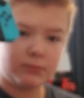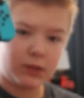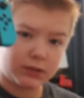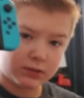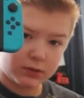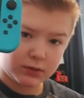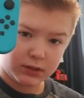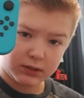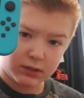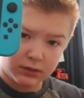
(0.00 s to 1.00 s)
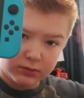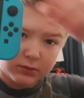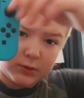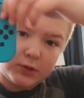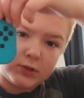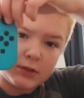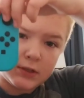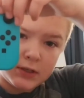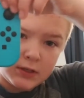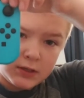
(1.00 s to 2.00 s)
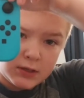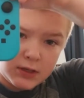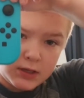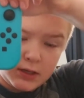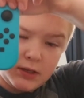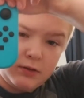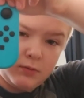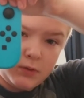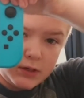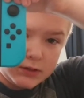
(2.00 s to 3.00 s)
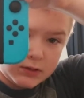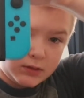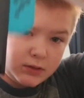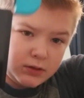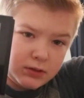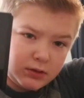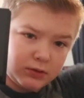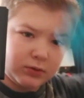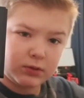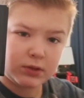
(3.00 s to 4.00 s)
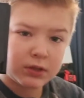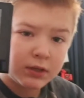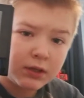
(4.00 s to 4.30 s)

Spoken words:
it is called the Nintendo Switch. And why it's called the Nintendo Switch